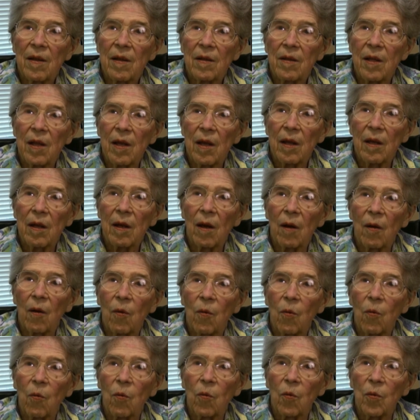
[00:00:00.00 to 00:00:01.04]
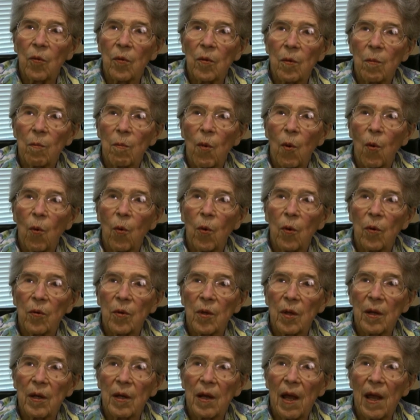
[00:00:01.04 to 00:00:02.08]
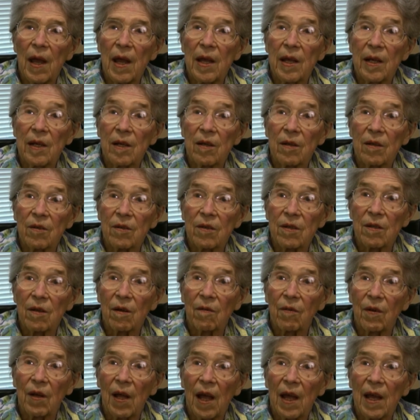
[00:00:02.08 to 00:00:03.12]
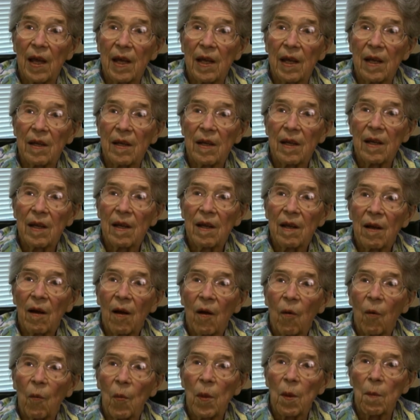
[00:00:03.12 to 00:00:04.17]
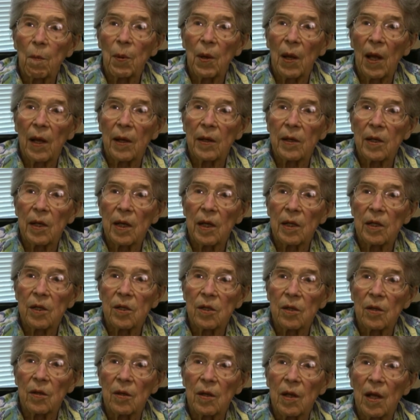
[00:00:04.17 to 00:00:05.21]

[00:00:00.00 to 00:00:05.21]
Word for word: They owned more than acres of land on the plantation.